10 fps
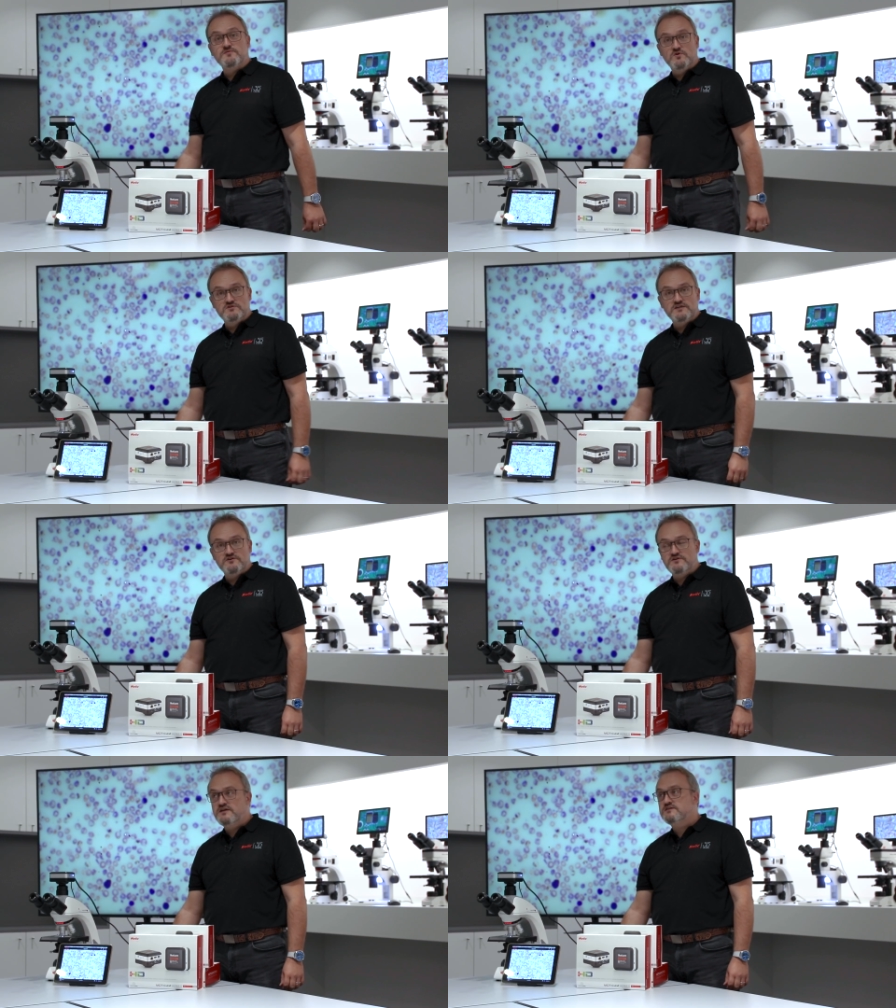Motic
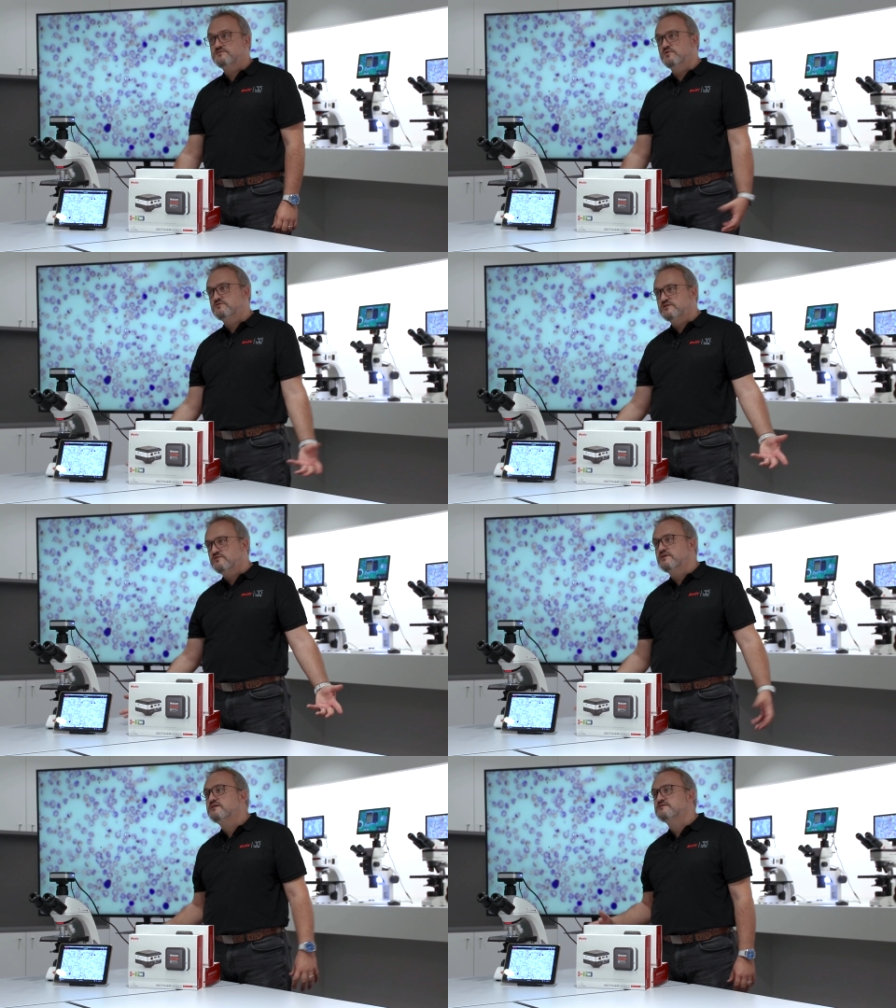Connect. Motic
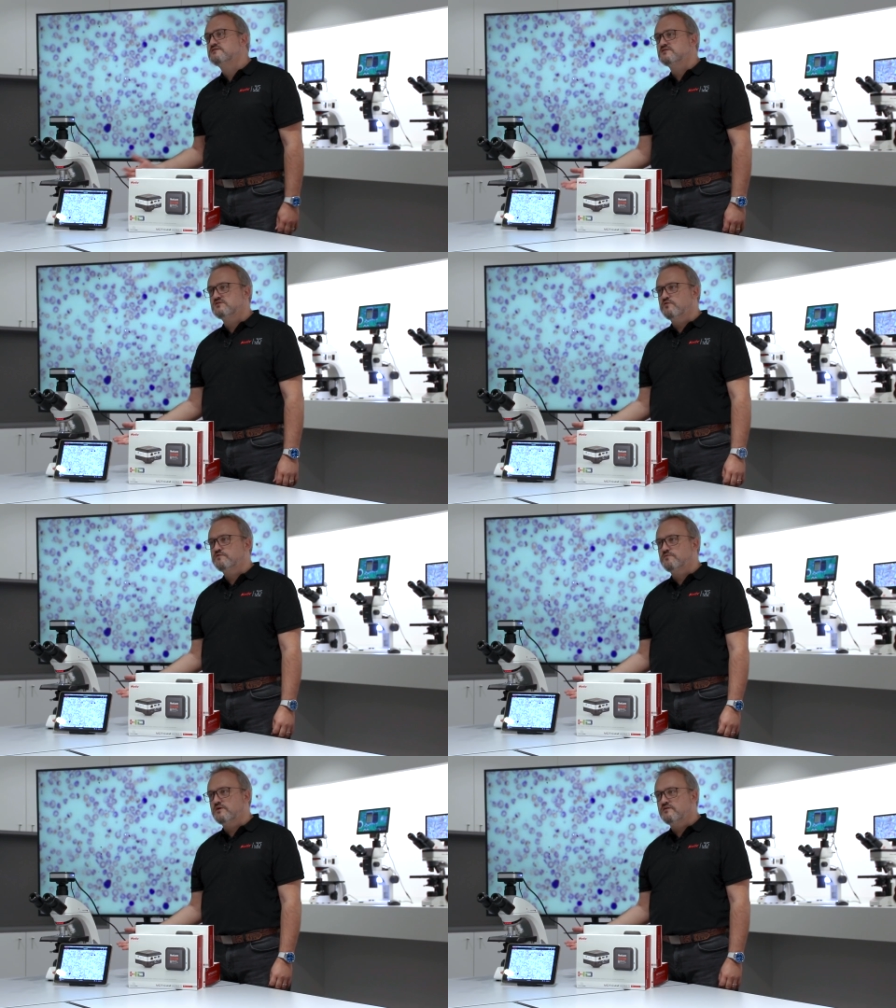Connect is a
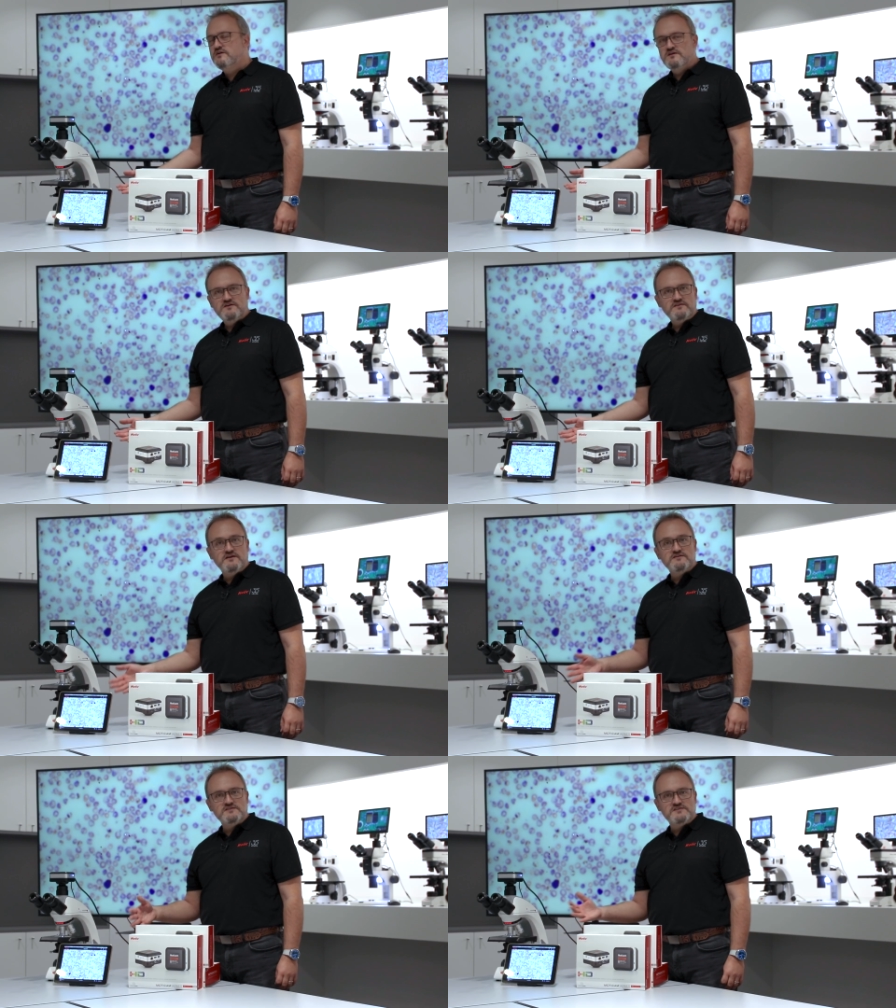software
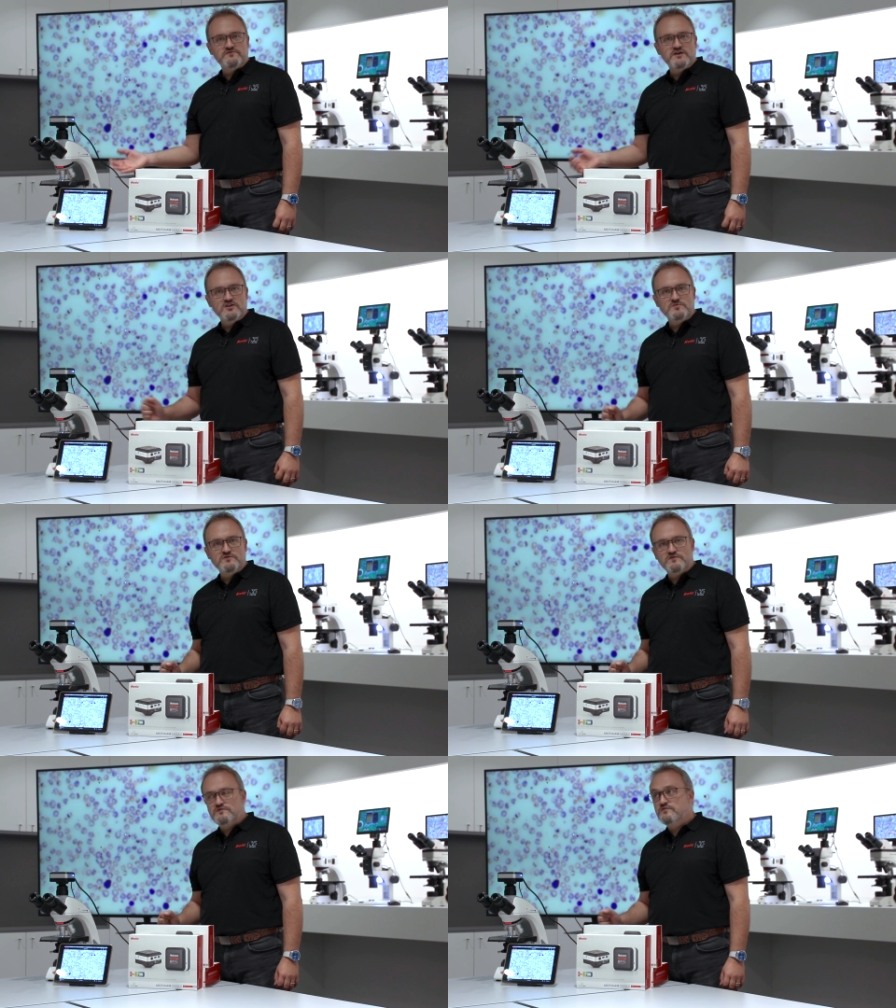that is available
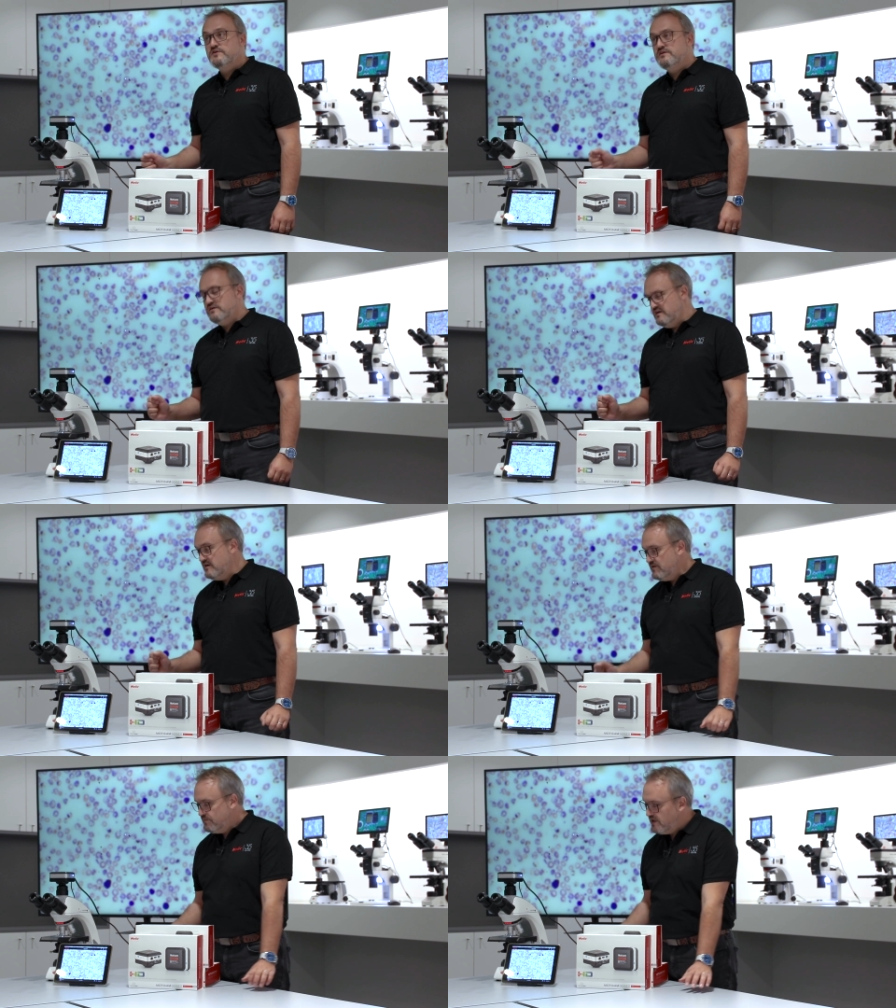for free
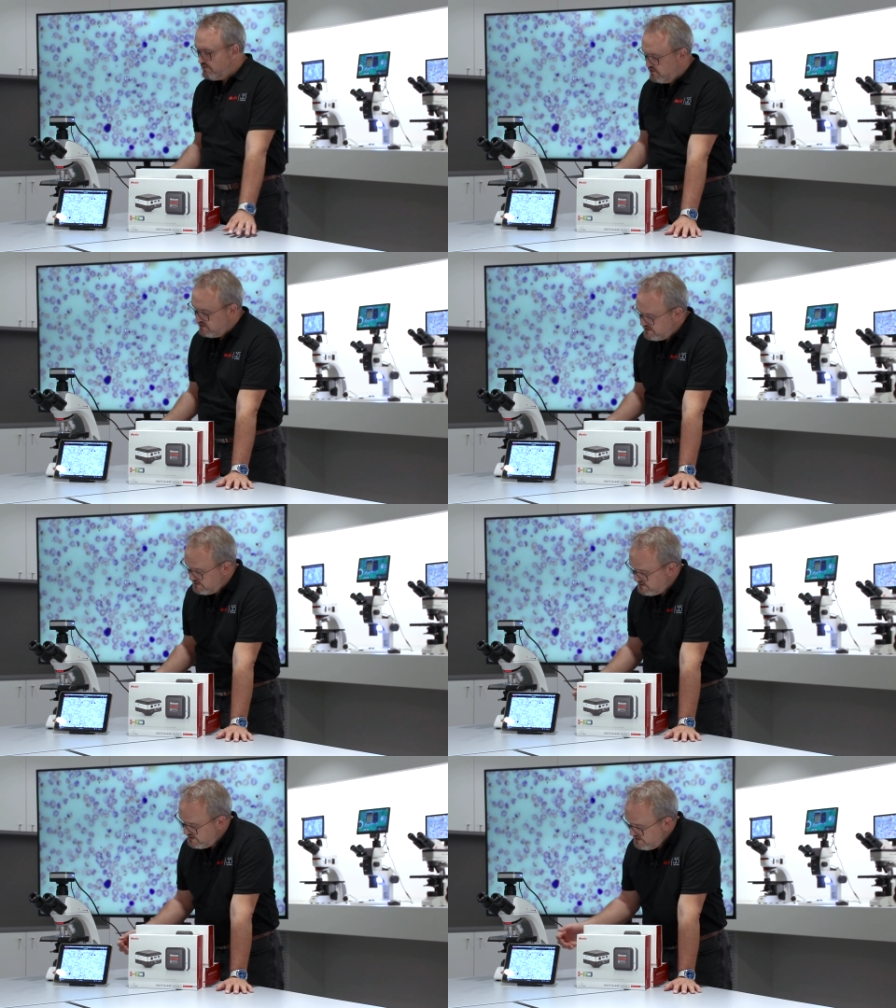uh, by Motic,